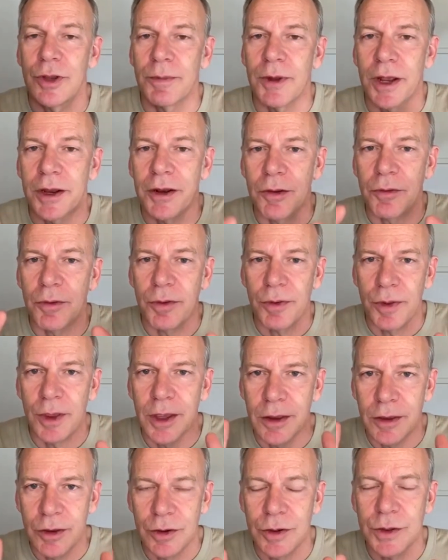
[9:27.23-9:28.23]
but I don't
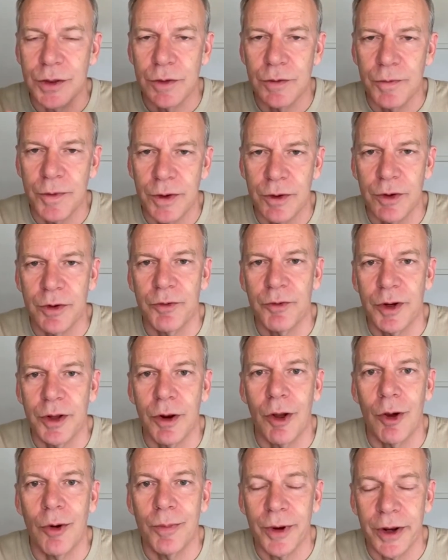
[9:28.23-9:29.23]
think you should feel a real
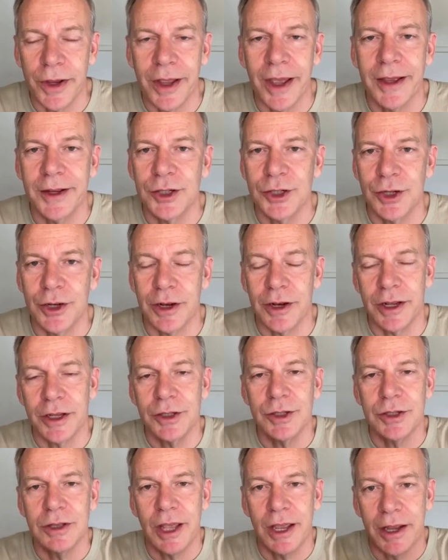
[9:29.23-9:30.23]
obligation,
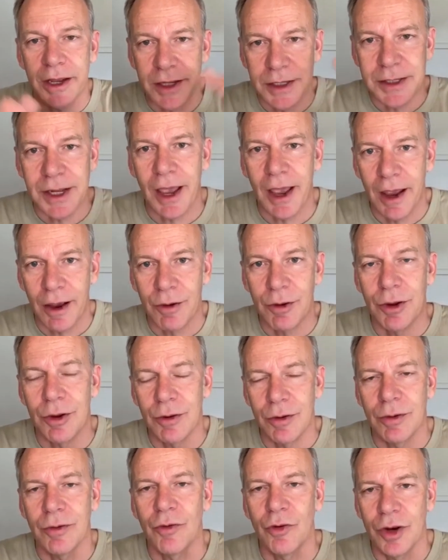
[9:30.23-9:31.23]
unless that is how
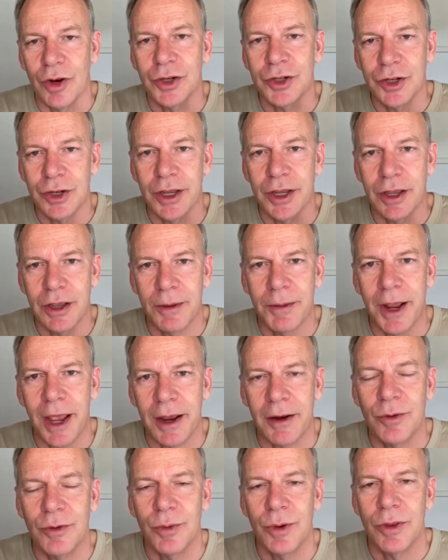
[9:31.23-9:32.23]
you traditionally
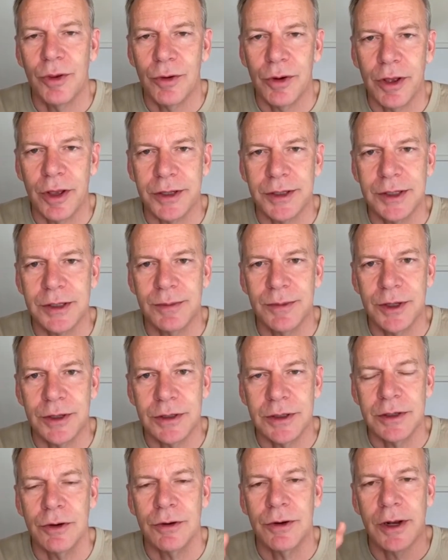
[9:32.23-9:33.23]
connect with your
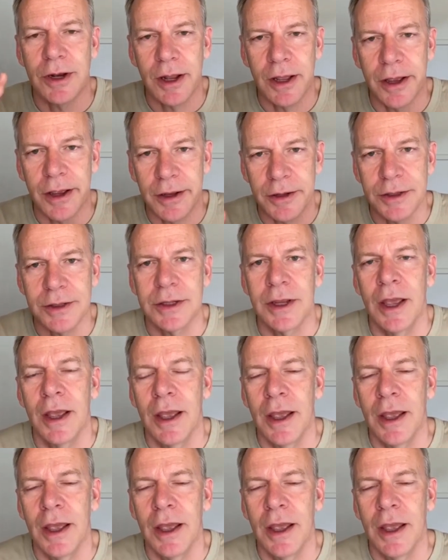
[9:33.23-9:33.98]
customers, your clients.